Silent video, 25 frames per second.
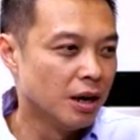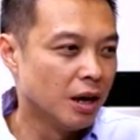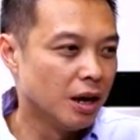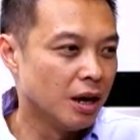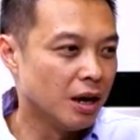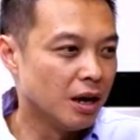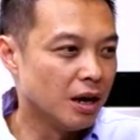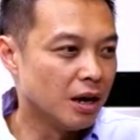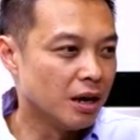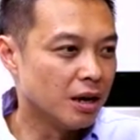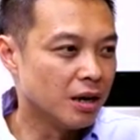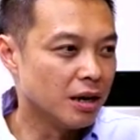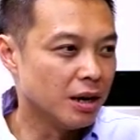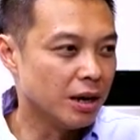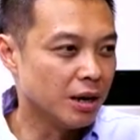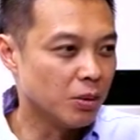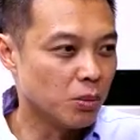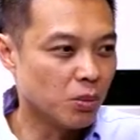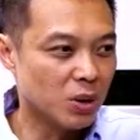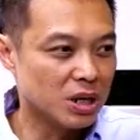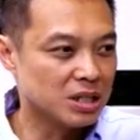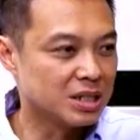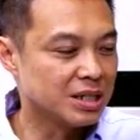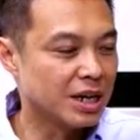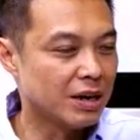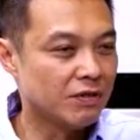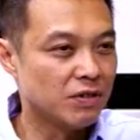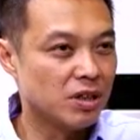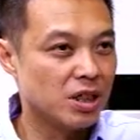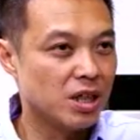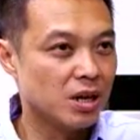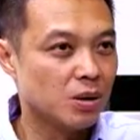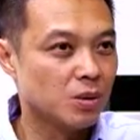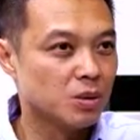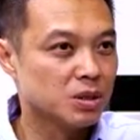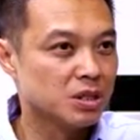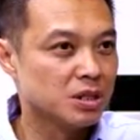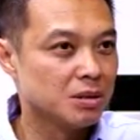uh, and once
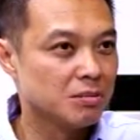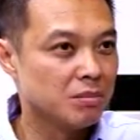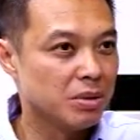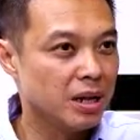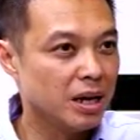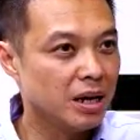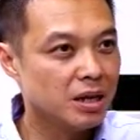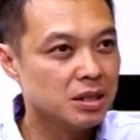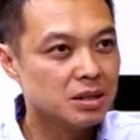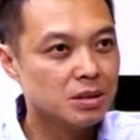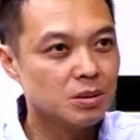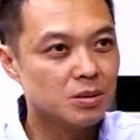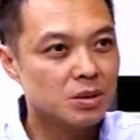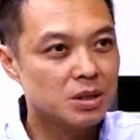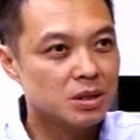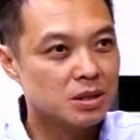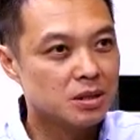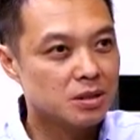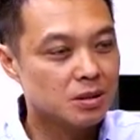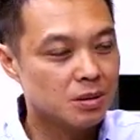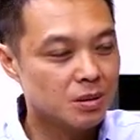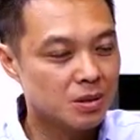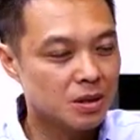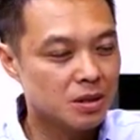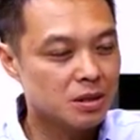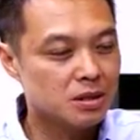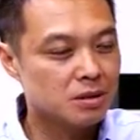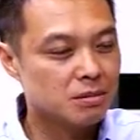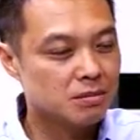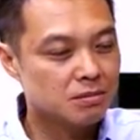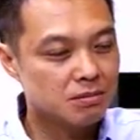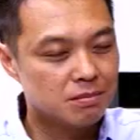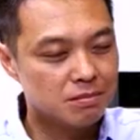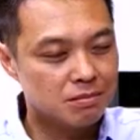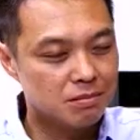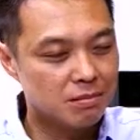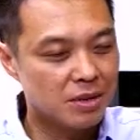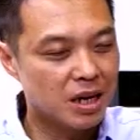everything was in place, it was it was
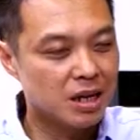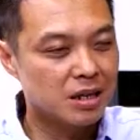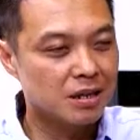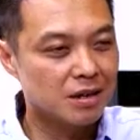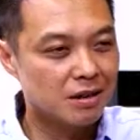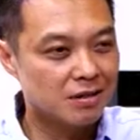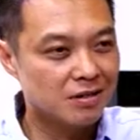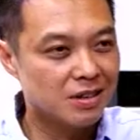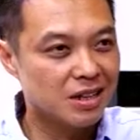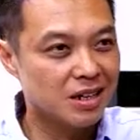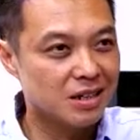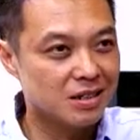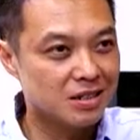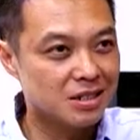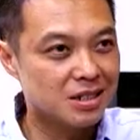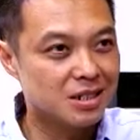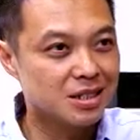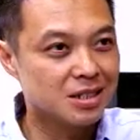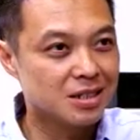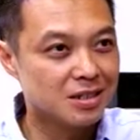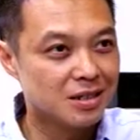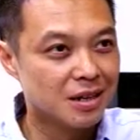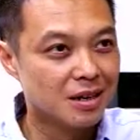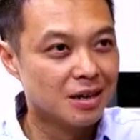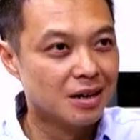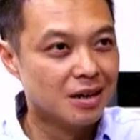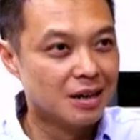a matter of then just